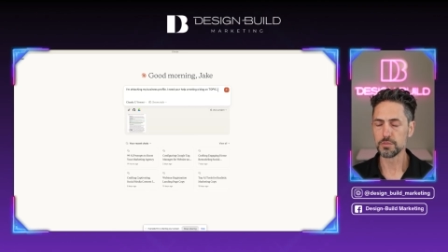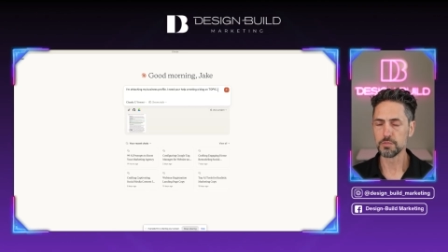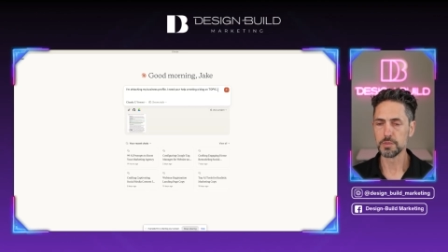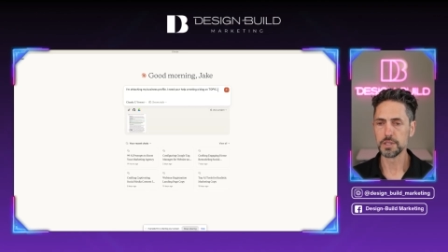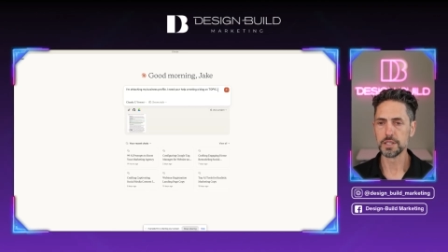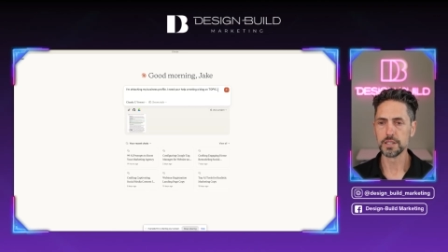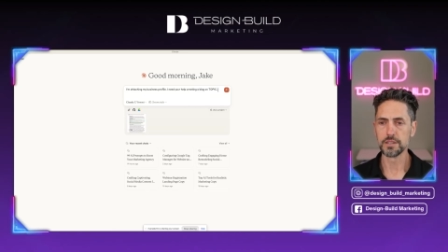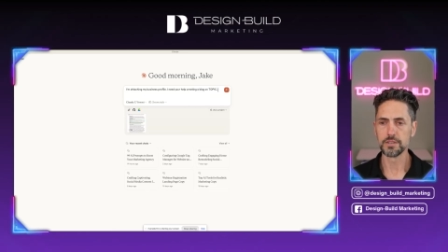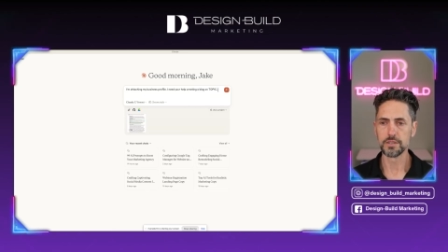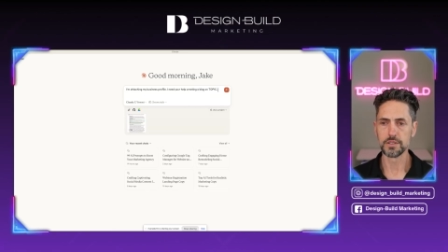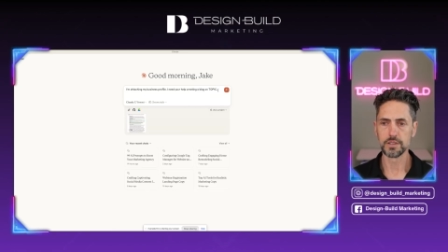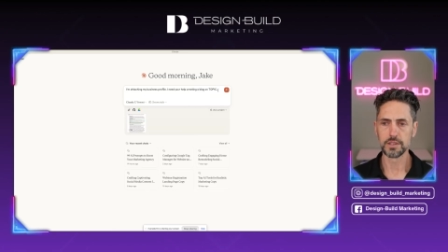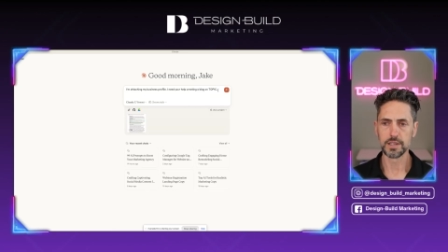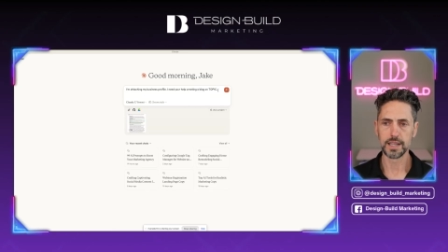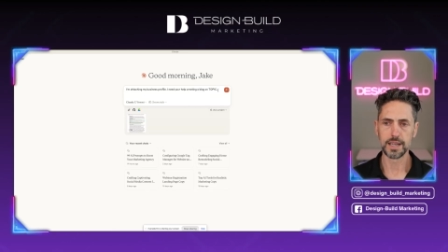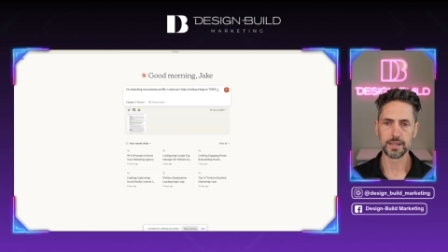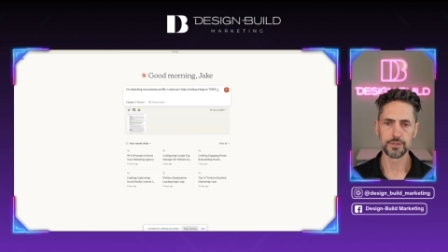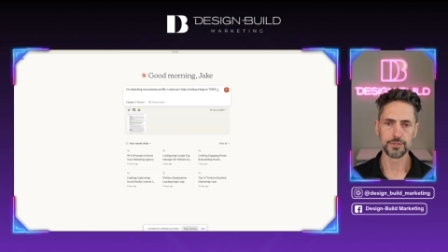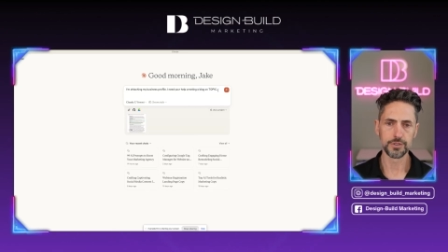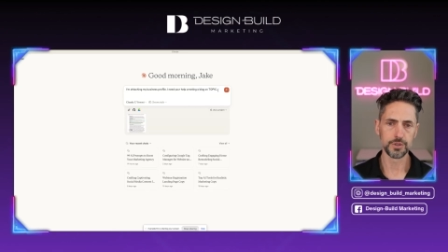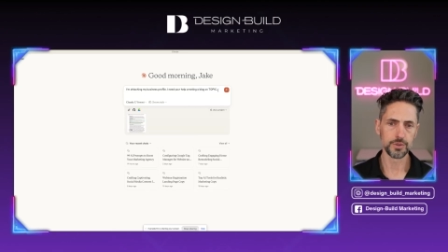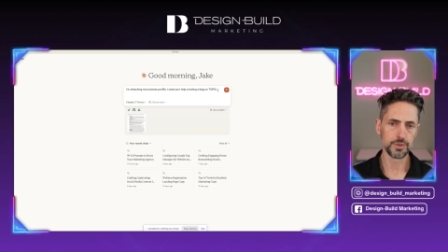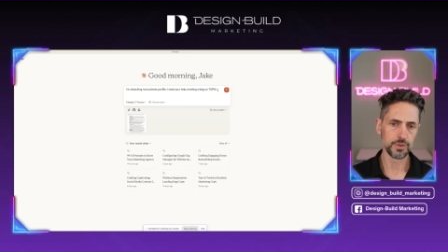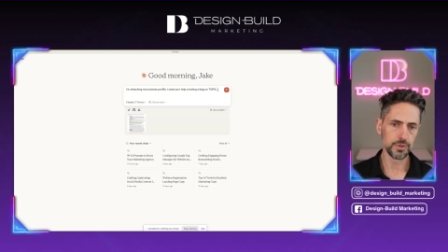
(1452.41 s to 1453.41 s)
because it
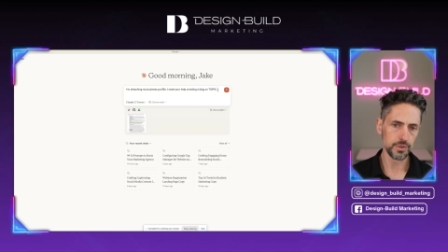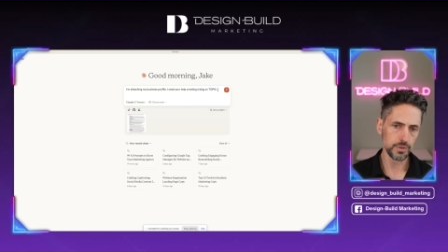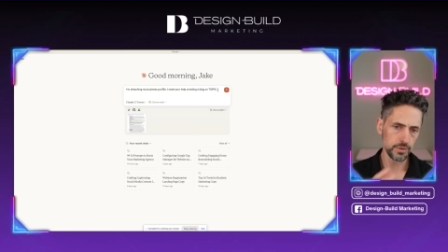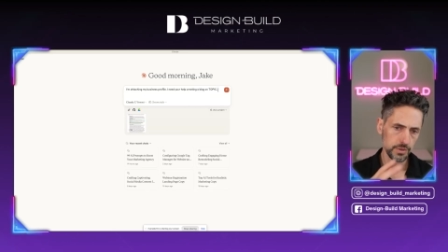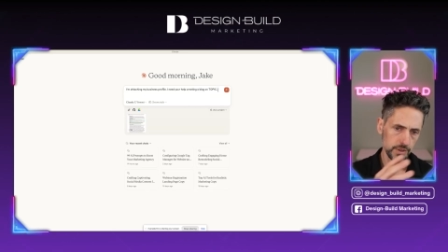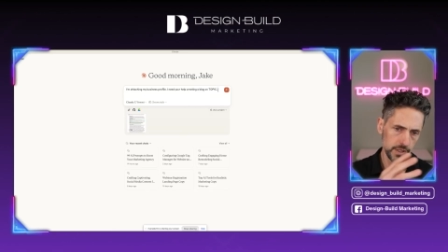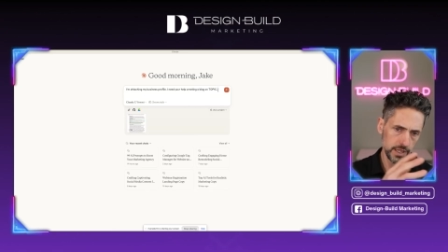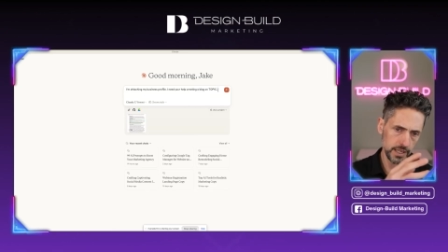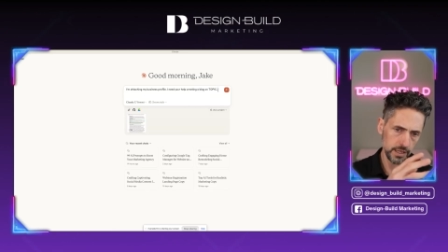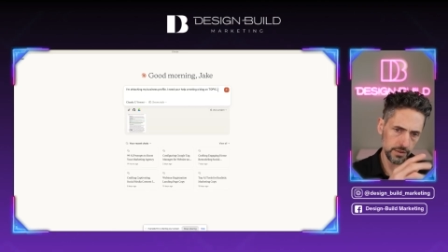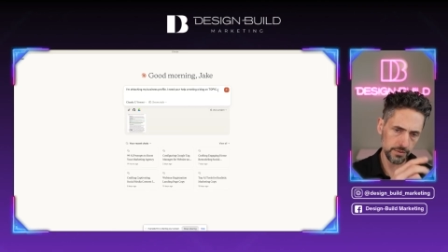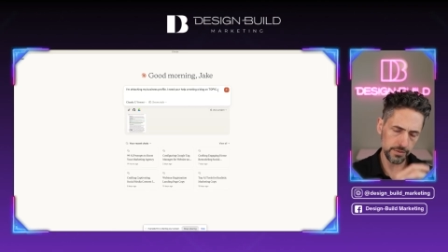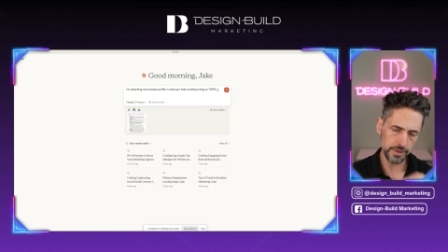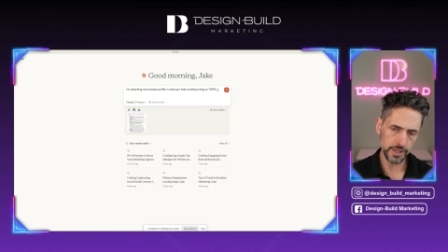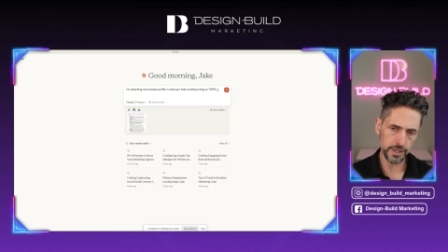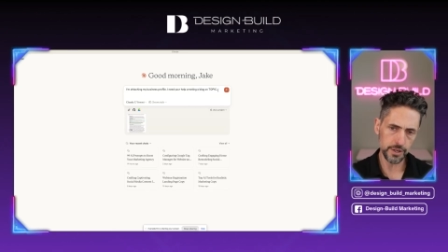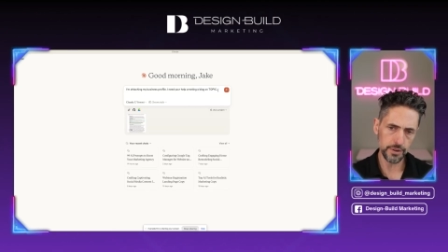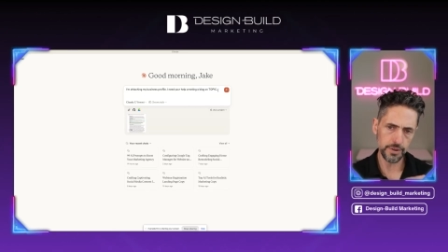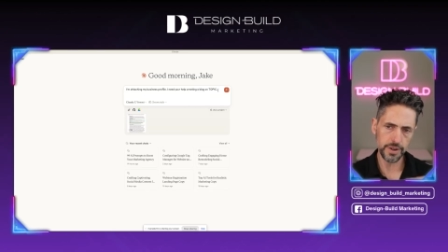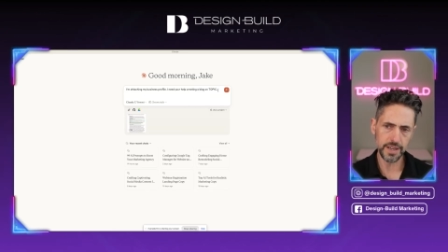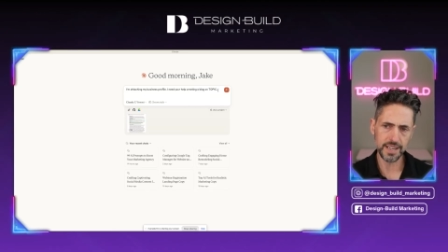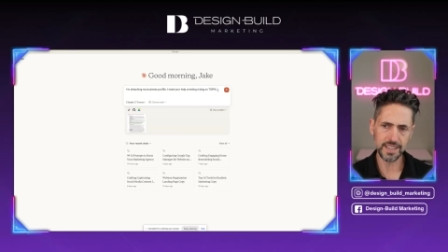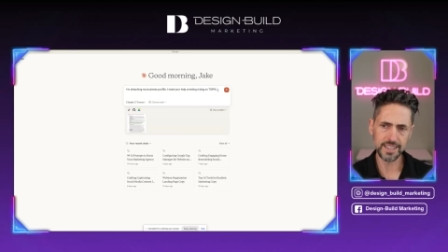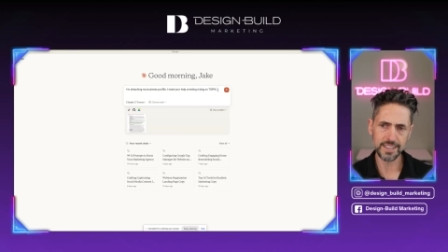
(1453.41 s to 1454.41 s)
allows you to kind of
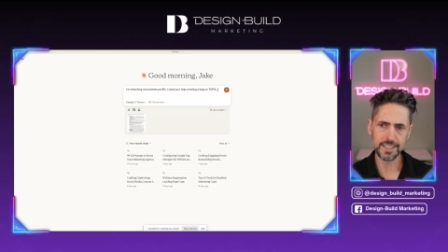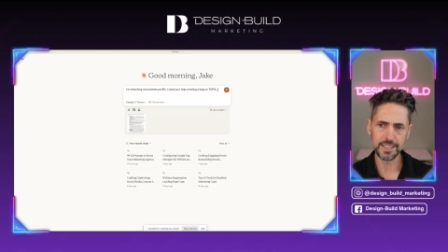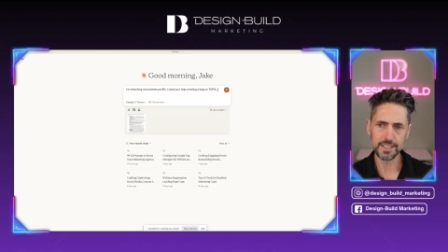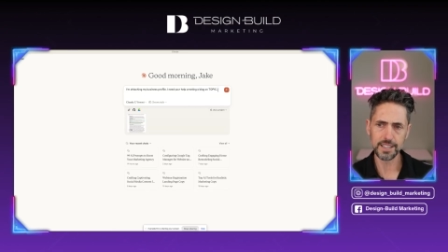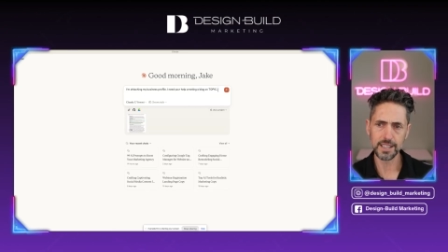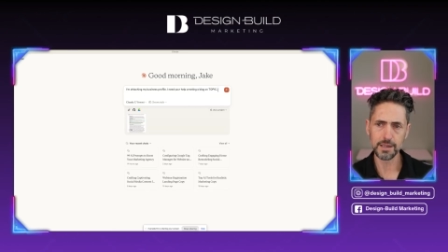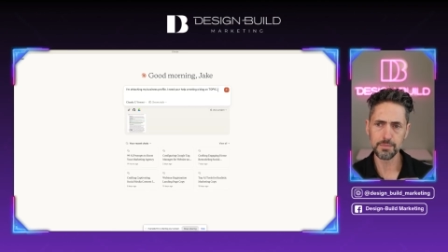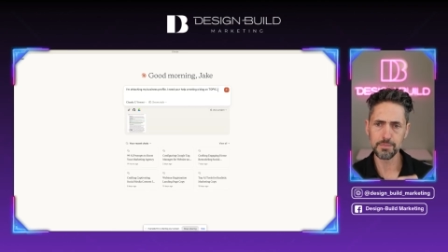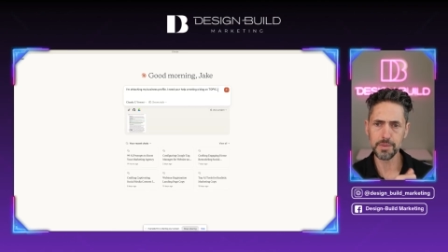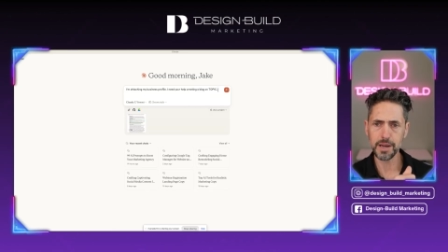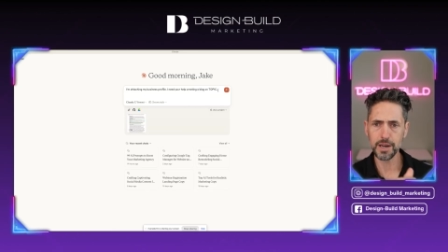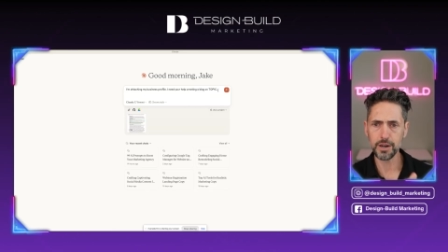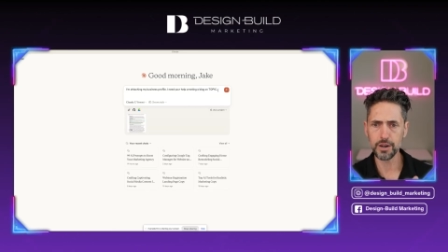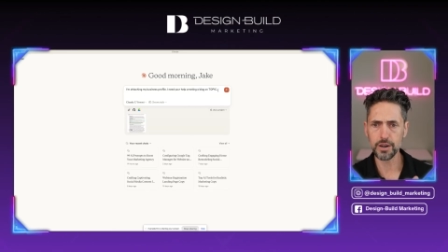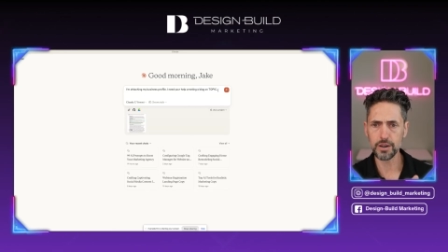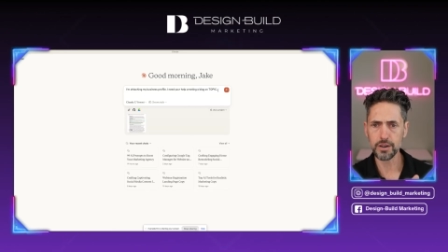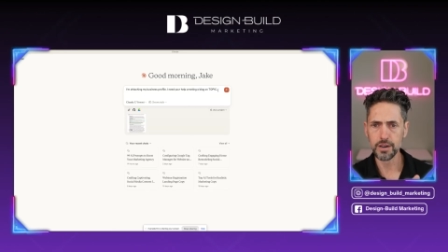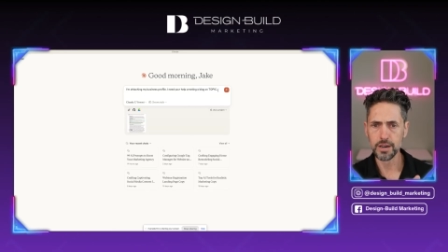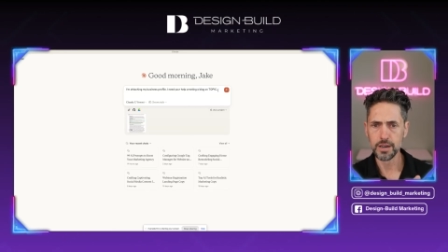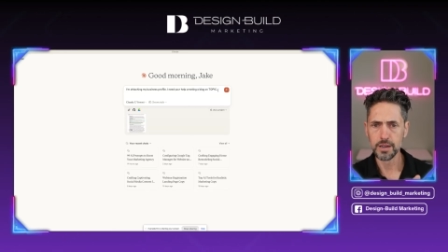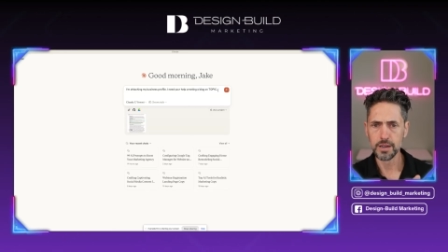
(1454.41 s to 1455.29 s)
iterate and get better